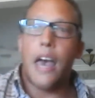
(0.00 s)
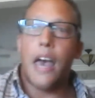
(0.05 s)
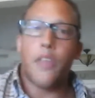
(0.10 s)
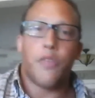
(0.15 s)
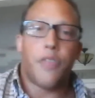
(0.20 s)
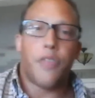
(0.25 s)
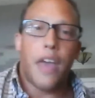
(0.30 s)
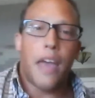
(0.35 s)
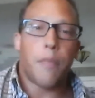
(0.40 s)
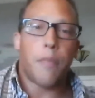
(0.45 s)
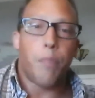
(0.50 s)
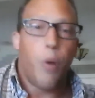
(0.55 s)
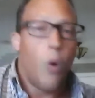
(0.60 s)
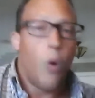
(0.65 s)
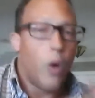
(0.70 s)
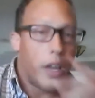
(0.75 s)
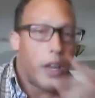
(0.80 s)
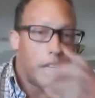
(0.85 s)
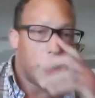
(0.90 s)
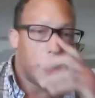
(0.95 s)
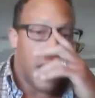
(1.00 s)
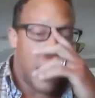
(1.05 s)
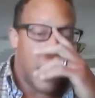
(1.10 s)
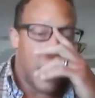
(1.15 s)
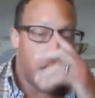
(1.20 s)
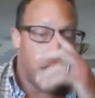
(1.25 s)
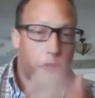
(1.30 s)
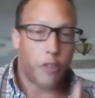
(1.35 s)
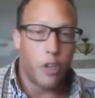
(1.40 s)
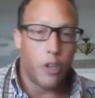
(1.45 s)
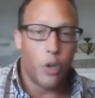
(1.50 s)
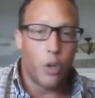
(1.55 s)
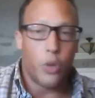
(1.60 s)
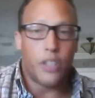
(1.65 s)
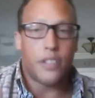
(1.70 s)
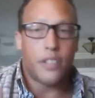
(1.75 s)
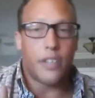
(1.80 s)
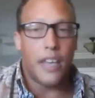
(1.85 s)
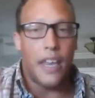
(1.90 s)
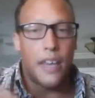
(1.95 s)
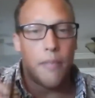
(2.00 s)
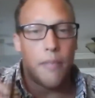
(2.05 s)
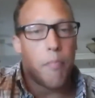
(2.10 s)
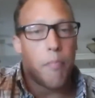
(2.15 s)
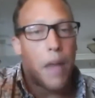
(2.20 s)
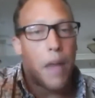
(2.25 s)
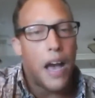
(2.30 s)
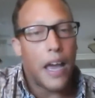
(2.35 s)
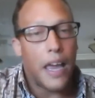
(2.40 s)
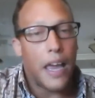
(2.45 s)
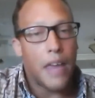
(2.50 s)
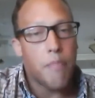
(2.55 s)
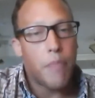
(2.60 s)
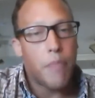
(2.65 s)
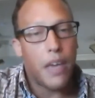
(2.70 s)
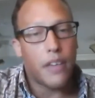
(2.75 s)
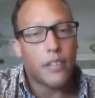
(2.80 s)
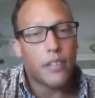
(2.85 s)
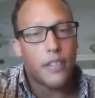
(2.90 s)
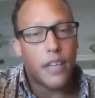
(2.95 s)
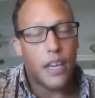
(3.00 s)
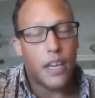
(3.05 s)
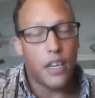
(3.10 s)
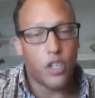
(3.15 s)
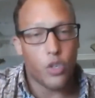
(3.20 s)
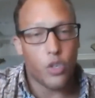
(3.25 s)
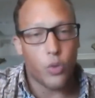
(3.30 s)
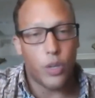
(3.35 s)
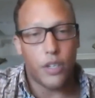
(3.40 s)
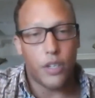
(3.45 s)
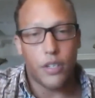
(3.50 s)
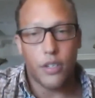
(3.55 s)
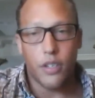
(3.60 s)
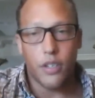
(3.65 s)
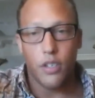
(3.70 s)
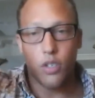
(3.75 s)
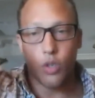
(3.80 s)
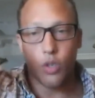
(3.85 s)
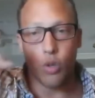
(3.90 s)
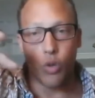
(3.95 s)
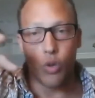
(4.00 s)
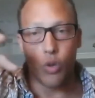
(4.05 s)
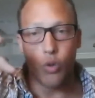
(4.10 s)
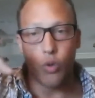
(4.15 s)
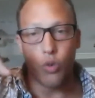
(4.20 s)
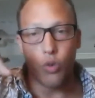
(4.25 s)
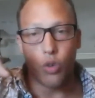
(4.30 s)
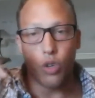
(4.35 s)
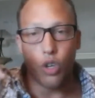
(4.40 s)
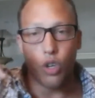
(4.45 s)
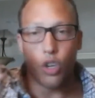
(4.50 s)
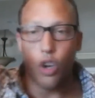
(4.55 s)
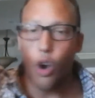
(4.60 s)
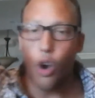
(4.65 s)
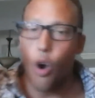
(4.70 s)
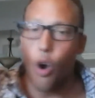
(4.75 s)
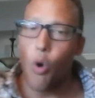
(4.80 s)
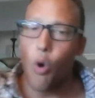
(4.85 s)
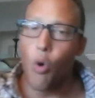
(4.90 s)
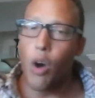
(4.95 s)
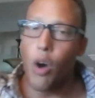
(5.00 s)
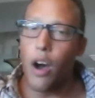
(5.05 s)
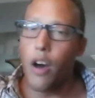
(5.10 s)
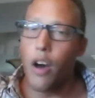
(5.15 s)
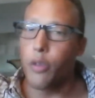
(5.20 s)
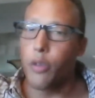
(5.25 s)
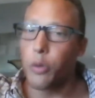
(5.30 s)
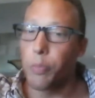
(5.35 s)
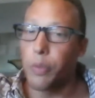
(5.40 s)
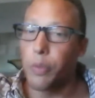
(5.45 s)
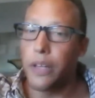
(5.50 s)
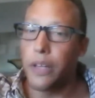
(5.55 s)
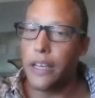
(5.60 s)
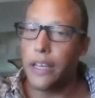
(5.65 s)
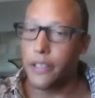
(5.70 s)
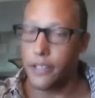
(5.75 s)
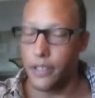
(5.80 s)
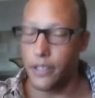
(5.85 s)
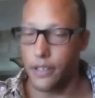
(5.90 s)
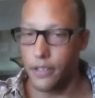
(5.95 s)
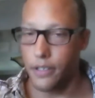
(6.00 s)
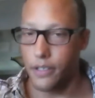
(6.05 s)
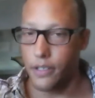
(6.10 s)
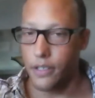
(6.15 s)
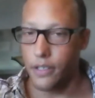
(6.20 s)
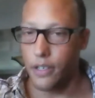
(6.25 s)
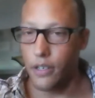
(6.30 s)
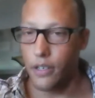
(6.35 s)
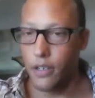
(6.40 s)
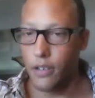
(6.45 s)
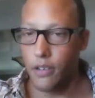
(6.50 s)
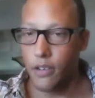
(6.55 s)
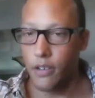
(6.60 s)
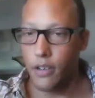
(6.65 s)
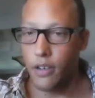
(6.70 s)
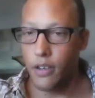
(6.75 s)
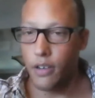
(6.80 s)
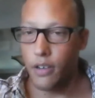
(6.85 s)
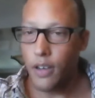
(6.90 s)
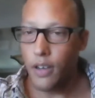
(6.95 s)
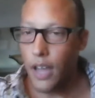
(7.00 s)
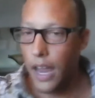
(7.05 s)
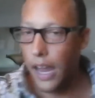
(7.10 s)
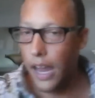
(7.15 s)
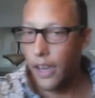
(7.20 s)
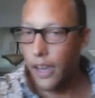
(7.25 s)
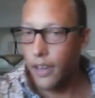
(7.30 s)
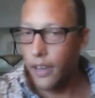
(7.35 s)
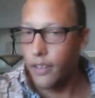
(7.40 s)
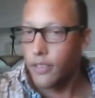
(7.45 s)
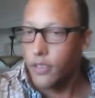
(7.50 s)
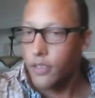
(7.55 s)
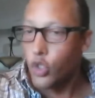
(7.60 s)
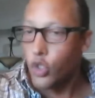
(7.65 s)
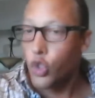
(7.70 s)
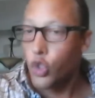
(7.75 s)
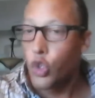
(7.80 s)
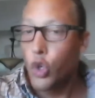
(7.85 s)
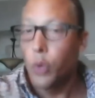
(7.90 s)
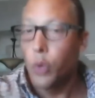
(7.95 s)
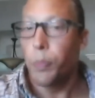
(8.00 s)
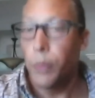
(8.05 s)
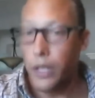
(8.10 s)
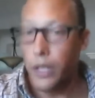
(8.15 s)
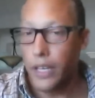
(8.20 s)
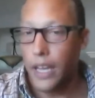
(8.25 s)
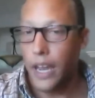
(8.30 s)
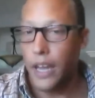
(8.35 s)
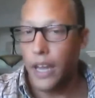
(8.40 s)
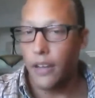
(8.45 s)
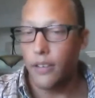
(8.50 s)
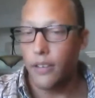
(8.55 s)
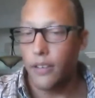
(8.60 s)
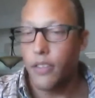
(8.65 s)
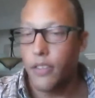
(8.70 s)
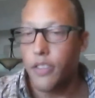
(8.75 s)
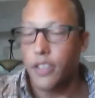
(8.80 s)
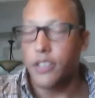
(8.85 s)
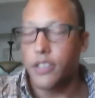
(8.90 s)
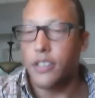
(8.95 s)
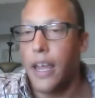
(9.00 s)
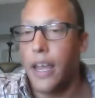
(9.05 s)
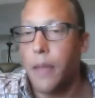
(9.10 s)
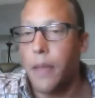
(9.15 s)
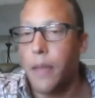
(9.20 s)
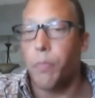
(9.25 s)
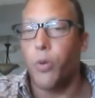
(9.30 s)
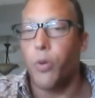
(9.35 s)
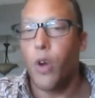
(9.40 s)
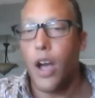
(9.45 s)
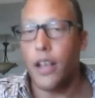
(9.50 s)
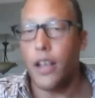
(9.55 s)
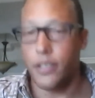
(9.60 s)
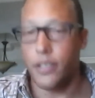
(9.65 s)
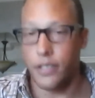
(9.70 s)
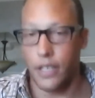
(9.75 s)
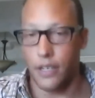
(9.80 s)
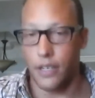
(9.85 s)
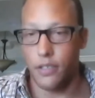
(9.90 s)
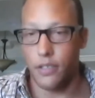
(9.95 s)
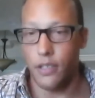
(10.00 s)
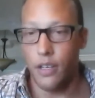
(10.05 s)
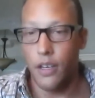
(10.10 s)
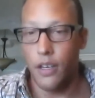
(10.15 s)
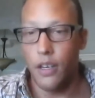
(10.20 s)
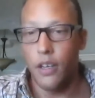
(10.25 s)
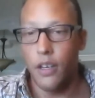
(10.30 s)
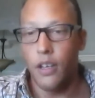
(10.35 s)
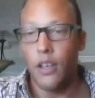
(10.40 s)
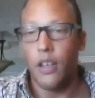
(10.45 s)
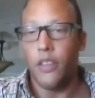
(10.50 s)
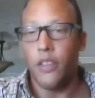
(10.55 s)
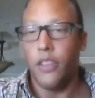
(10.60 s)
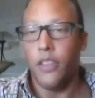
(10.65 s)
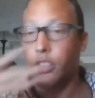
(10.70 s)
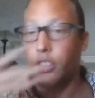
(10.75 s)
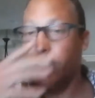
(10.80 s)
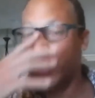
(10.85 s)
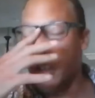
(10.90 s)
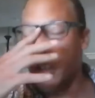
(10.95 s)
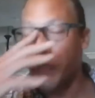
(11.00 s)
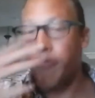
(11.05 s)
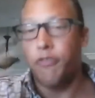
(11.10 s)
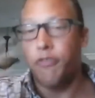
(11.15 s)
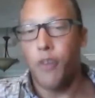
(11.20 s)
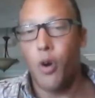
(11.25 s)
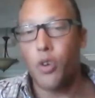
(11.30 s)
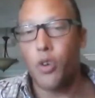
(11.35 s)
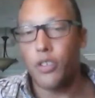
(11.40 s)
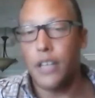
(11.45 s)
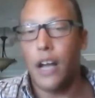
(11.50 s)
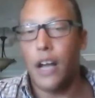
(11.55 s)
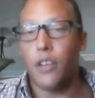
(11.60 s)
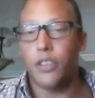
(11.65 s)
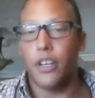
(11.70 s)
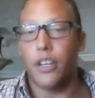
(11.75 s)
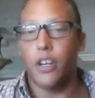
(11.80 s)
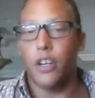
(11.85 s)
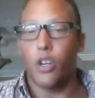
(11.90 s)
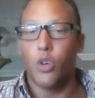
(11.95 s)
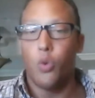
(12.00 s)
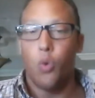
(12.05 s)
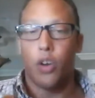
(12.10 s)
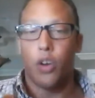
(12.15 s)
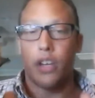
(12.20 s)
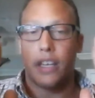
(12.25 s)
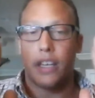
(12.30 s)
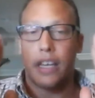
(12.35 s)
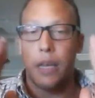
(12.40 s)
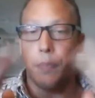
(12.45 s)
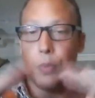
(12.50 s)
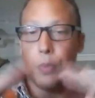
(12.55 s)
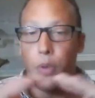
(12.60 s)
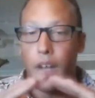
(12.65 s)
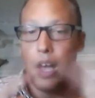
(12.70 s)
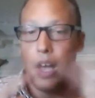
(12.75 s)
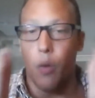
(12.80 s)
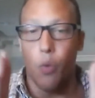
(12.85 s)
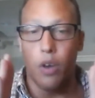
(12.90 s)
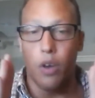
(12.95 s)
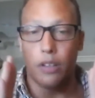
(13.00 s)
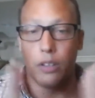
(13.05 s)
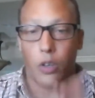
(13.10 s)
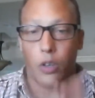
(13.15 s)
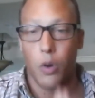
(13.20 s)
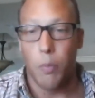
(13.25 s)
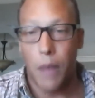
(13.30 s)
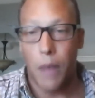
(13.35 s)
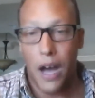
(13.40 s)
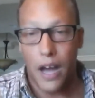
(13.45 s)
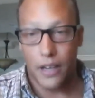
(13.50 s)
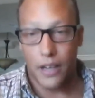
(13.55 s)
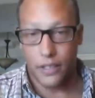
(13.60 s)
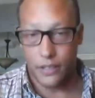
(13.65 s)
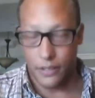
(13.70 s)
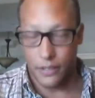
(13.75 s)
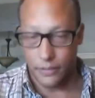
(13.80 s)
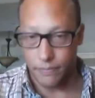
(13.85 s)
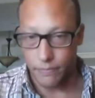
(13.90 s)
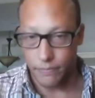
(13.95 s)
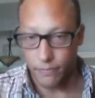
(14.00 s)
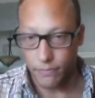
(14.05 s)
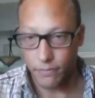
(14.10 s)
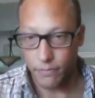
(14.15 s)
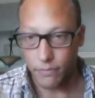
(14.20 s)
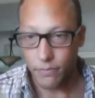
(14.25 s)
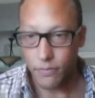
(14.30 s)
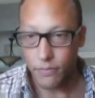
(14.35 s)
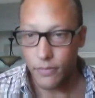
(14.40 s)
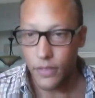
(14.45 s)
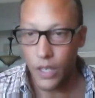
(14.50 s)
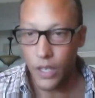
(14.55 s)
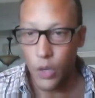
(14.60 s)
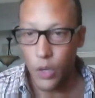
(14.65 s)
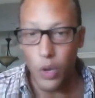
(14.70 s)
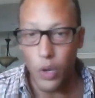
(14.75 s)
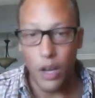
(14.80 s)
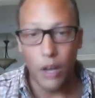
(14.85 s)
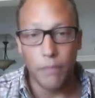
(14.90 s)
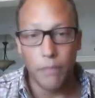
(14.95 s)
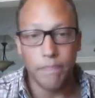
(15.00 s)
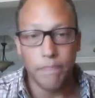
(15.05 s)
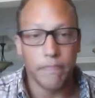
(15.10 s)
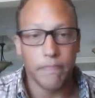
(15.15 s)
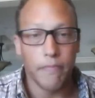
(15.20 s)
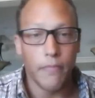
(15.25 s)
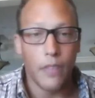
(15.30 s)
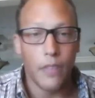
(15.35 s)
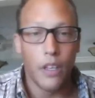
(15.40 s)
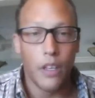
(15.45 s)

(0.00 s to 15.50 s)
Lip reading: at that point, I feel it's in my best interest to go other places and duplicate the same process. There's some folks out there who want to keep you in that one little box. Well,